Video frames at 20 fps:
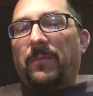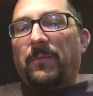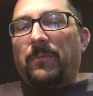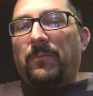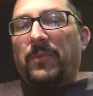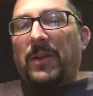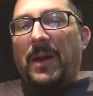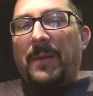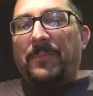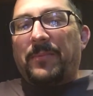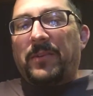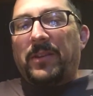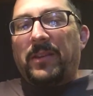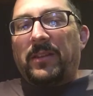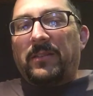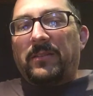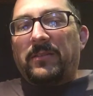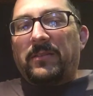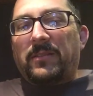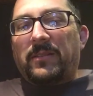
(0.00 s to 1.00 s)

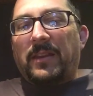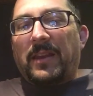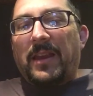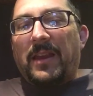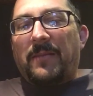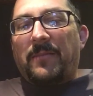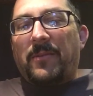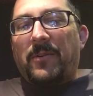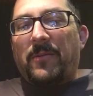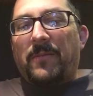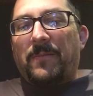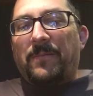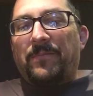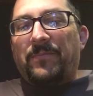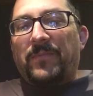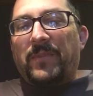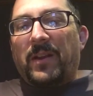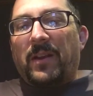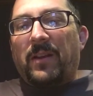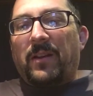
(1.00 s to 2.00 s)
properties, the ammo,
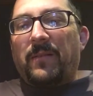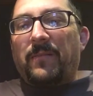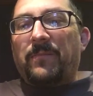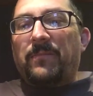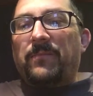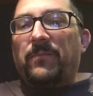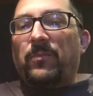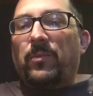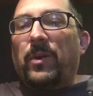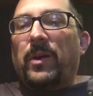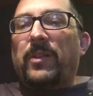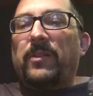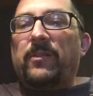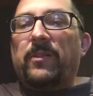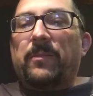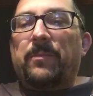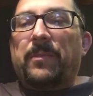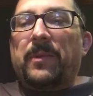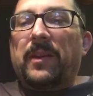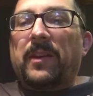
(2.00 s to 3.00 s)
whether
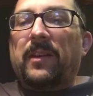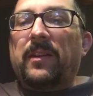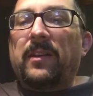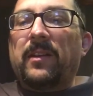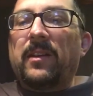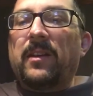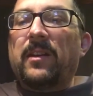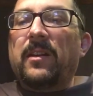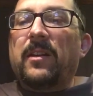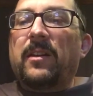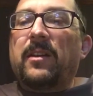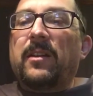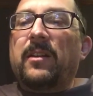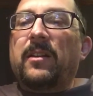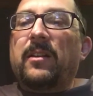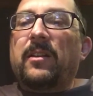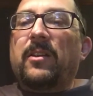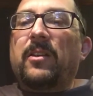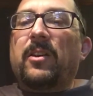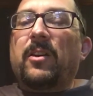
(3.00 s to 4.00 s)
it be
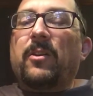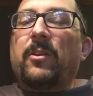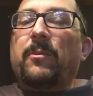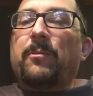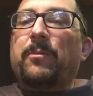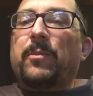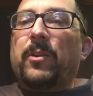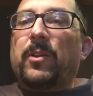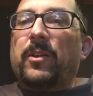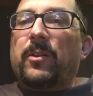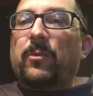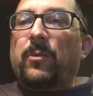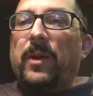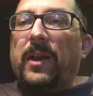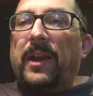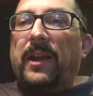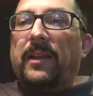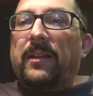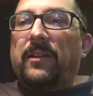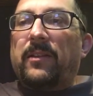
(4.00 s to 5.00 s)
the bullet
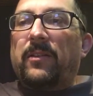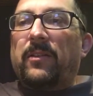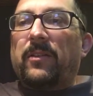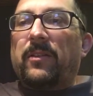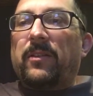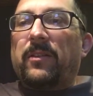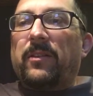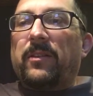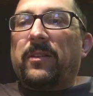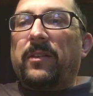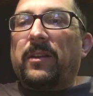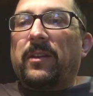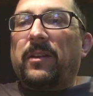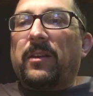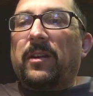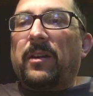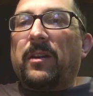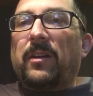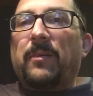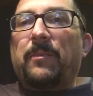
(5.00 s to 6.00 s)
weight or
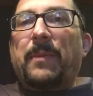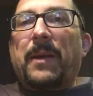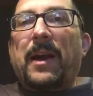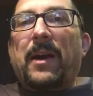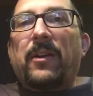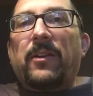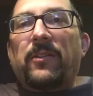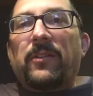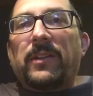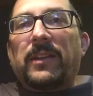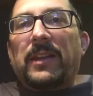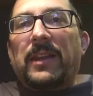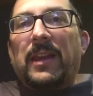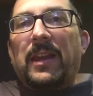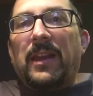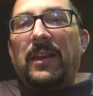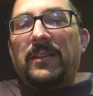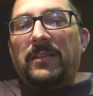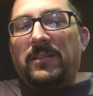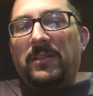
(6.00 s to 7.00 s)
the powder in the
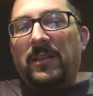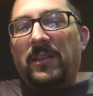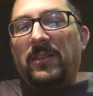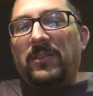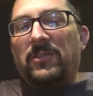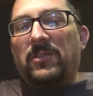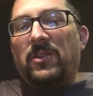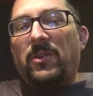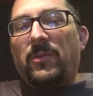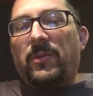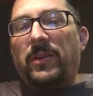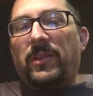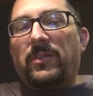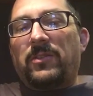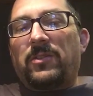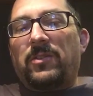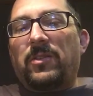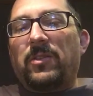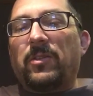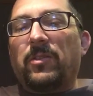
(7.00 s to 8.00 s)
case, is going
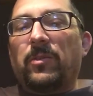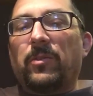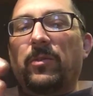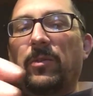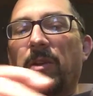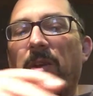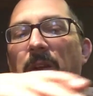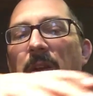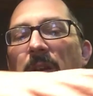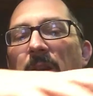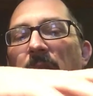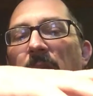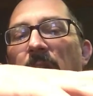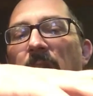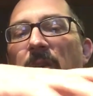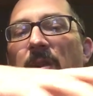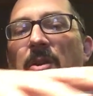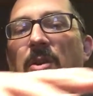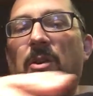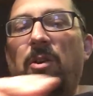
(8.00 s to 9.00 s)
to
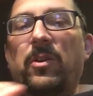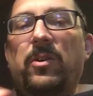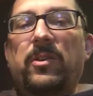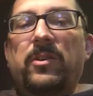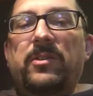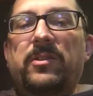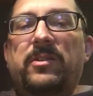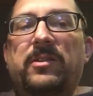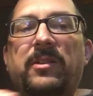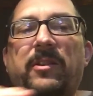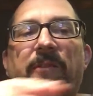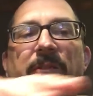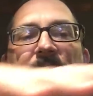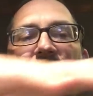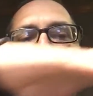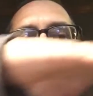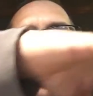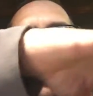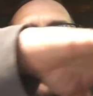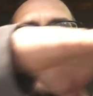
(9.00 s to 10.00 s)
cause
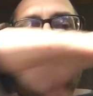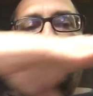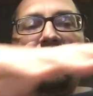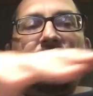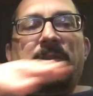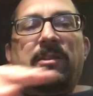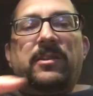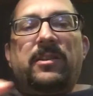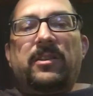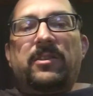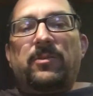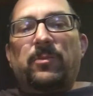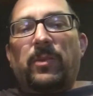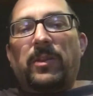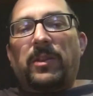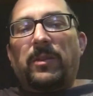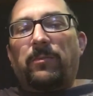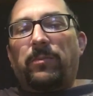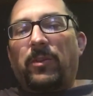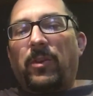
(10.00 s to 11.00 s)
different characteristics
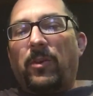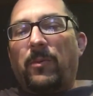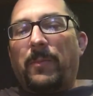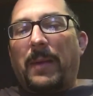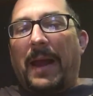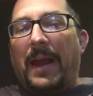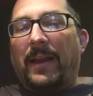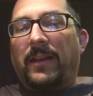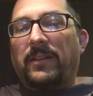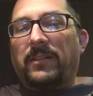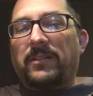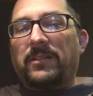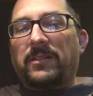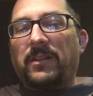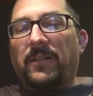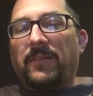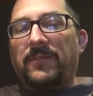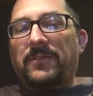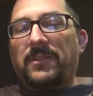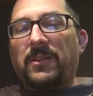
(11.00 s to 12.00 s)
with the blowback and
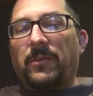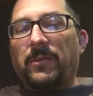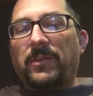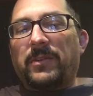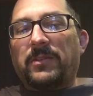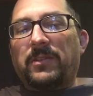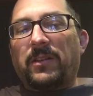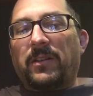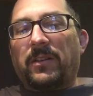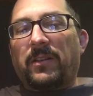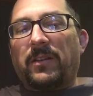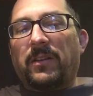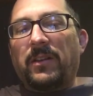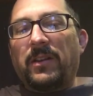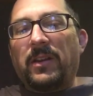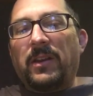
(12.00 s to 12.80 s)
stuff. So it's gonna,